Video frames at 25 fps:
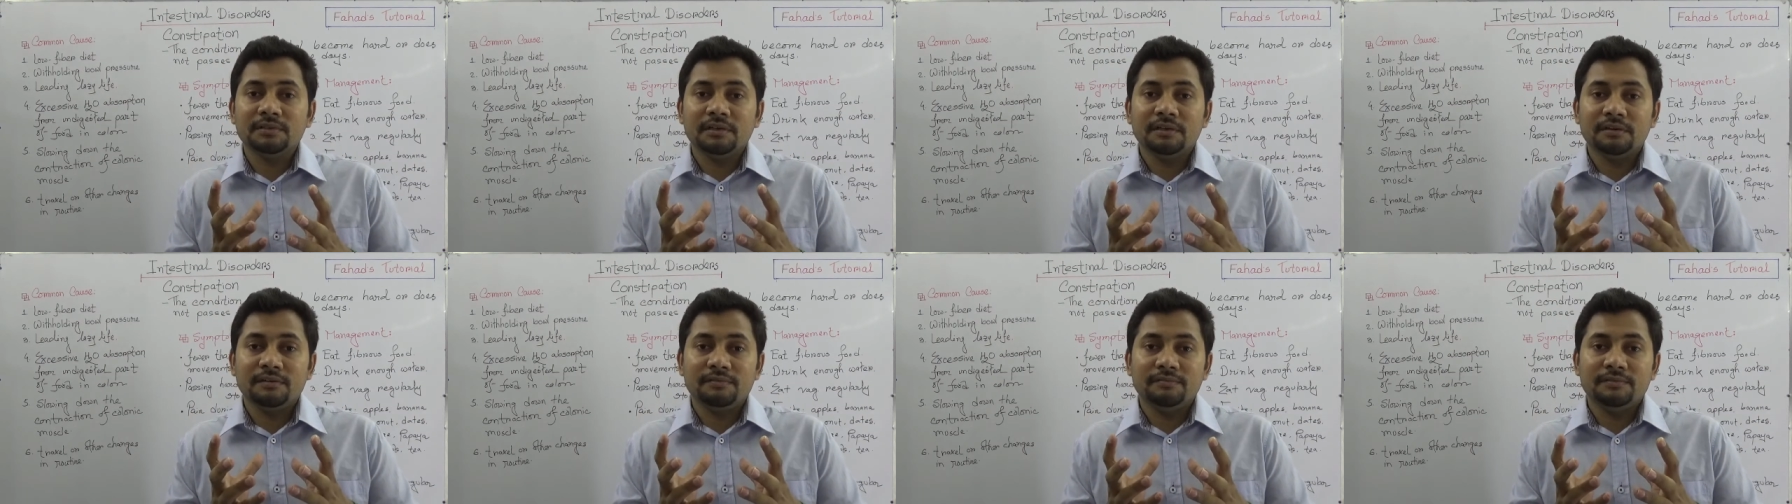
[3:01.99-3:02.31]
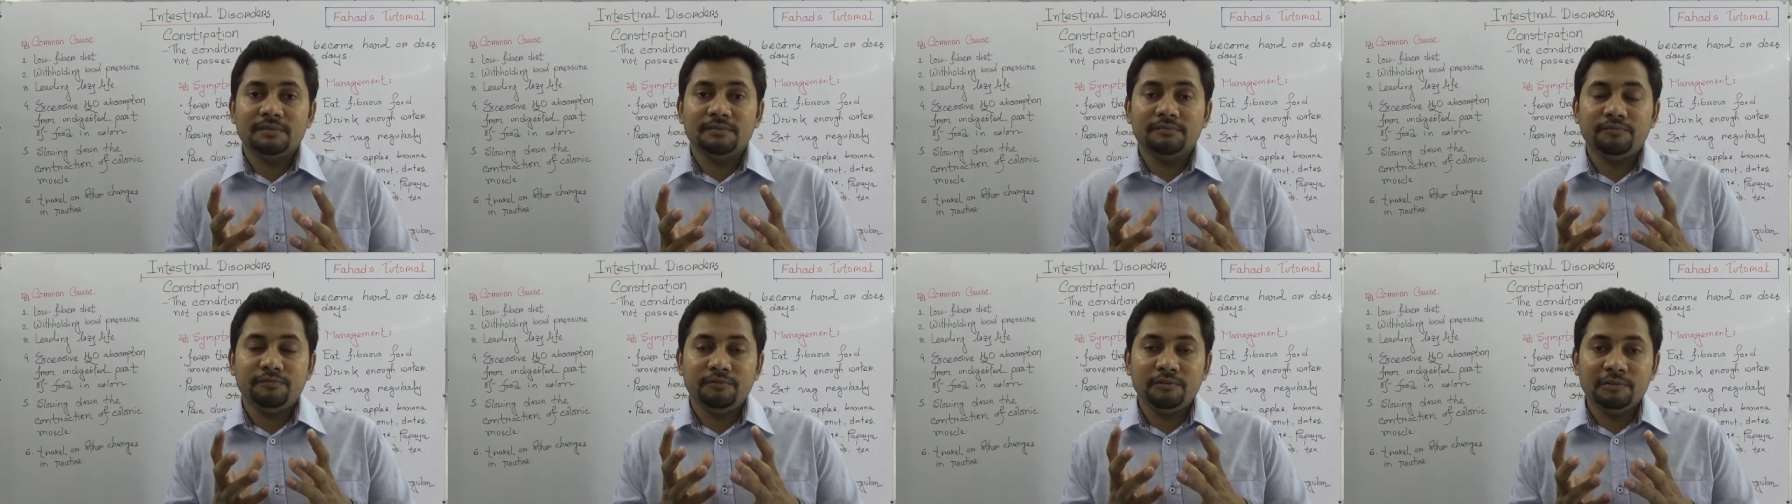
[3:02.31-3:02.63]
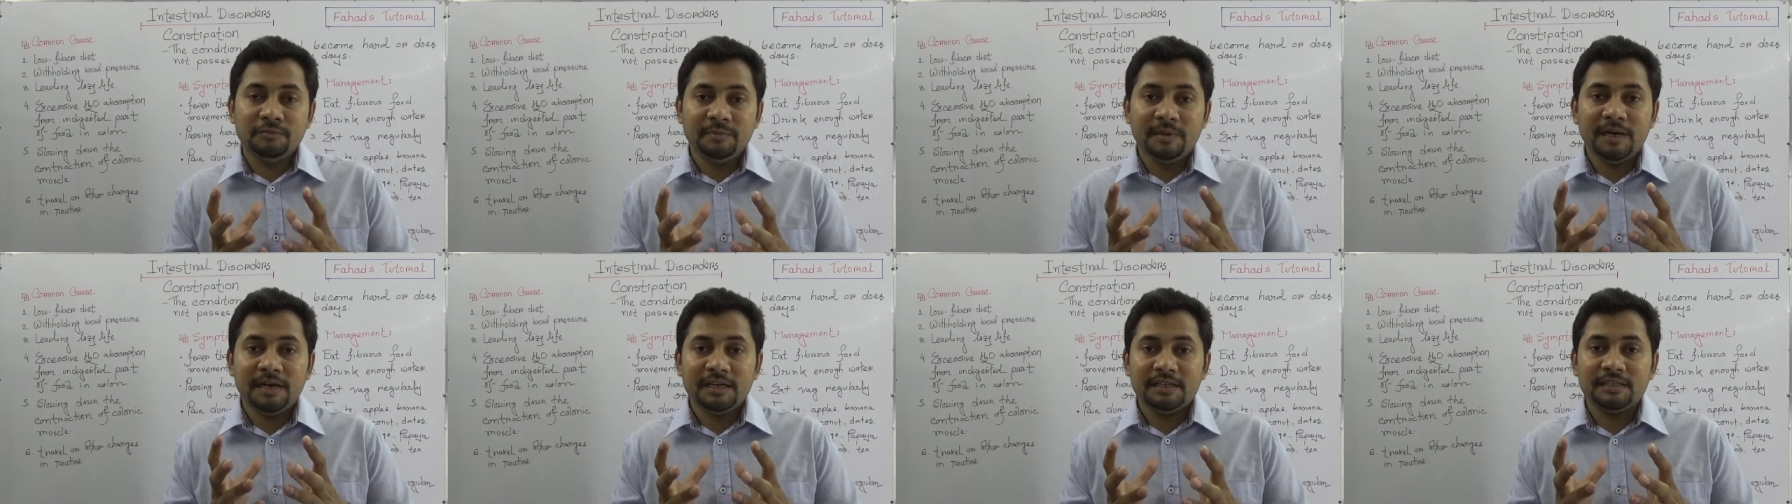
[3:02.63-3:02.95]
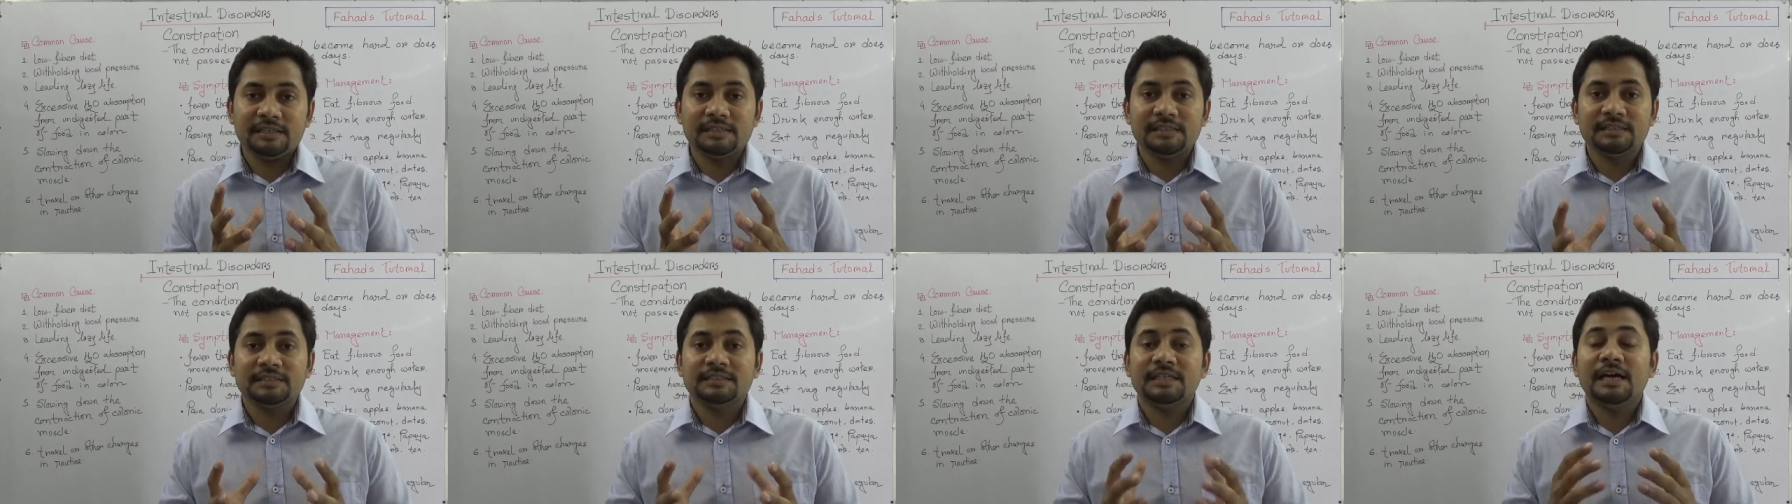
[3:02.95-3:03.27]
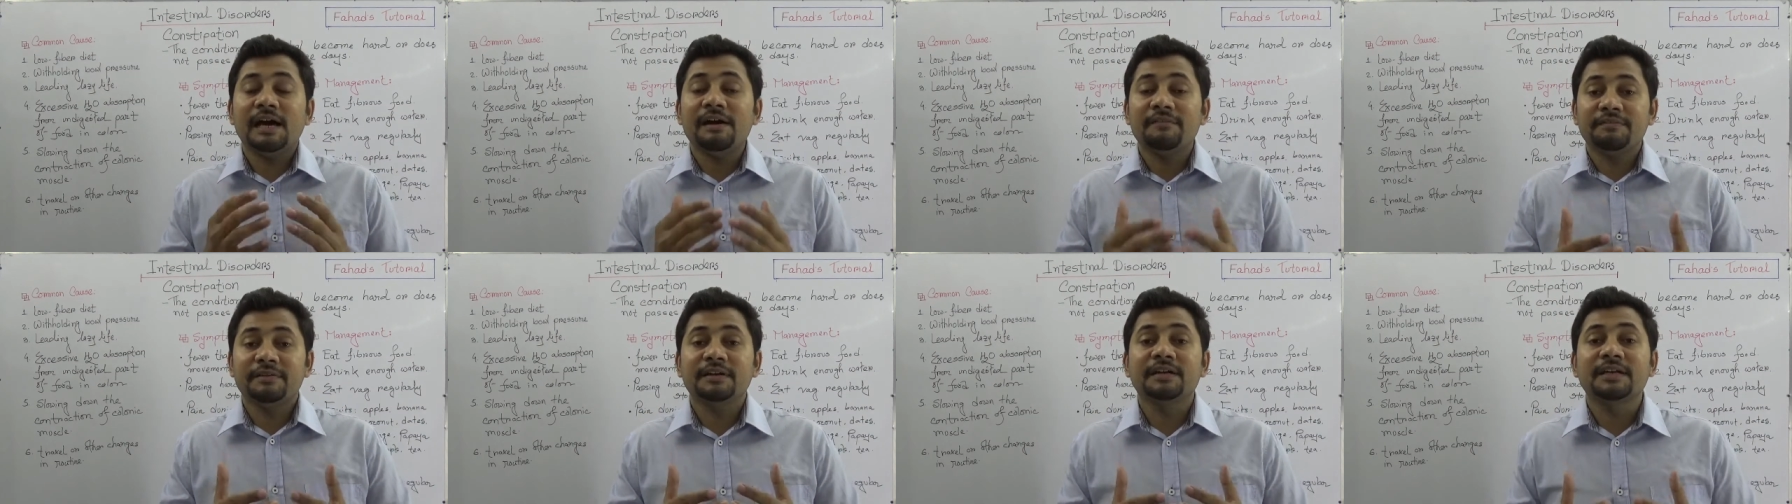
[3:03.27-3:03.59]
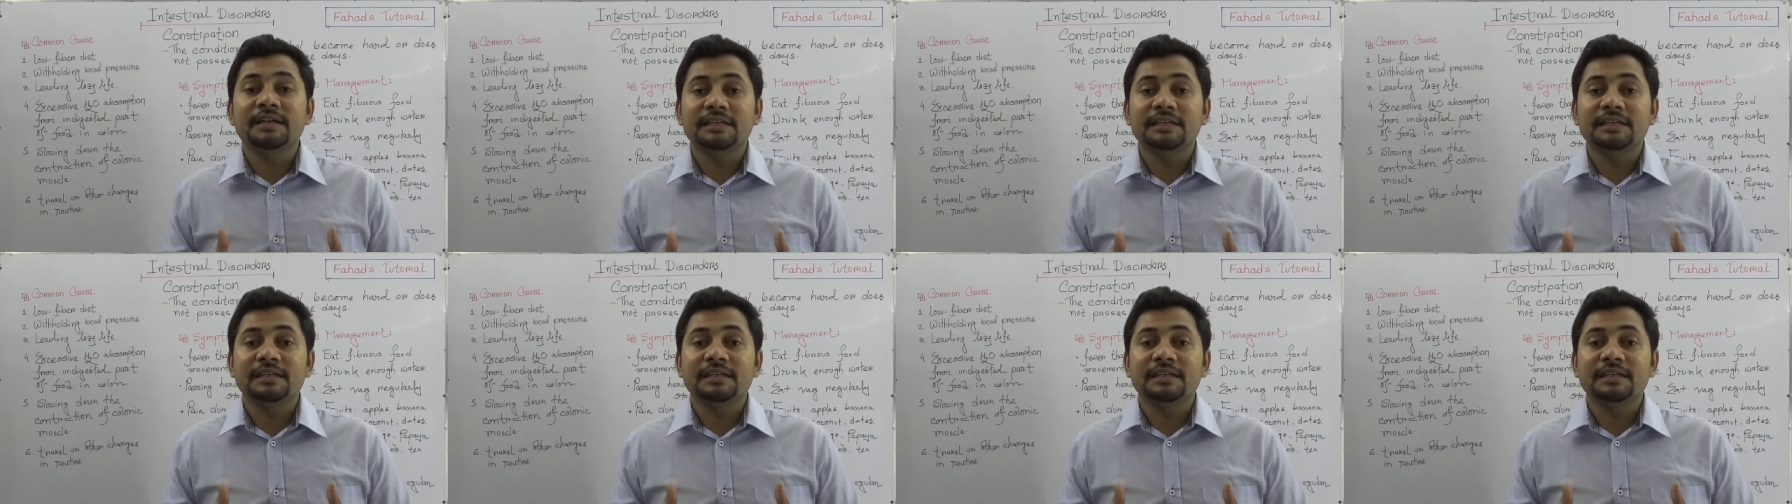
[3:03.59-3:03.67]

of the food particles after